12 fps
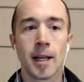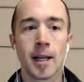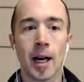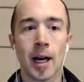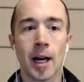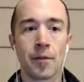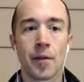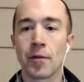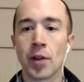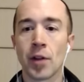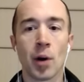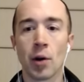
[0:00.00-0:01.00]
uh, if, if
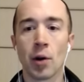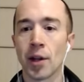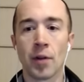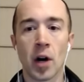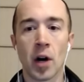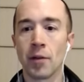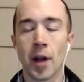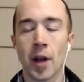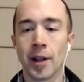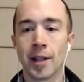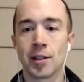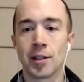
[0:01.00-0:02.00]
they're both involved, no,
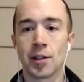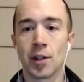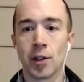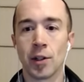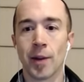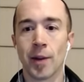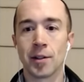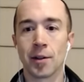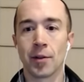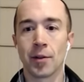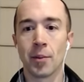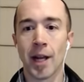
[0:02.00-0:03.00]
that's just too expensive
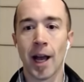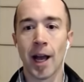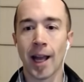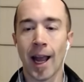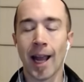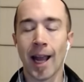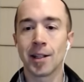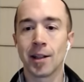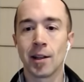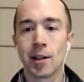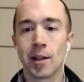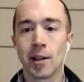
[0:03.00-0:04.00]
for me. I hate
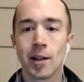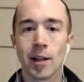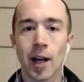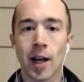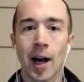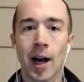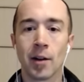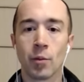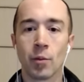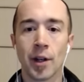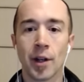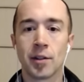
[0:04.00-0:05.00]
uh,
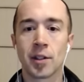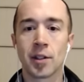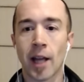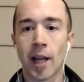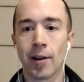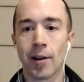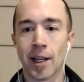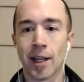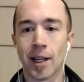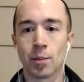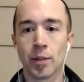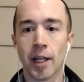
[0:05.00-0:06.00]
when carries get
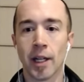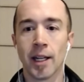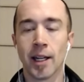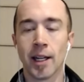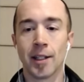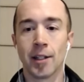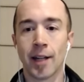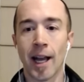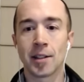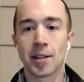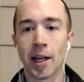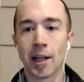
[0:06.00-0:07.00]
split and then you're
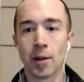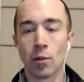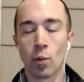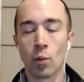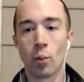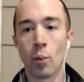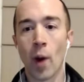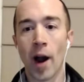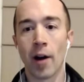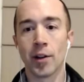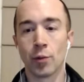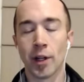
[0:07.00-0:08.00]
guessing, and
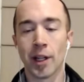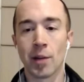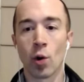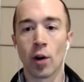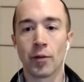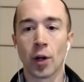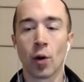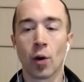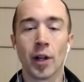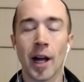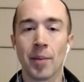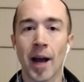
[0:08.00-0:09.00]
Ware is really more of the
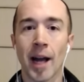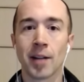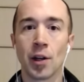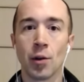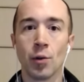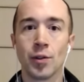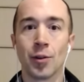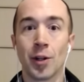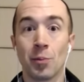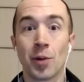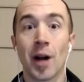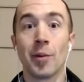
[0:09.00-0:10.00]
goal line back, too. So
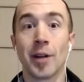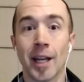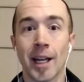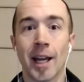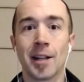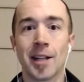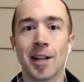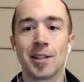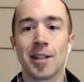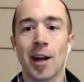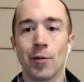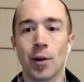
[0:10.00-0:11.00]
you're probably going to get a
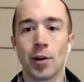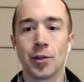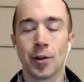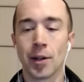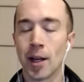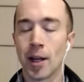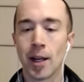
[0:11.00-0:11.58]
touchdown vultured.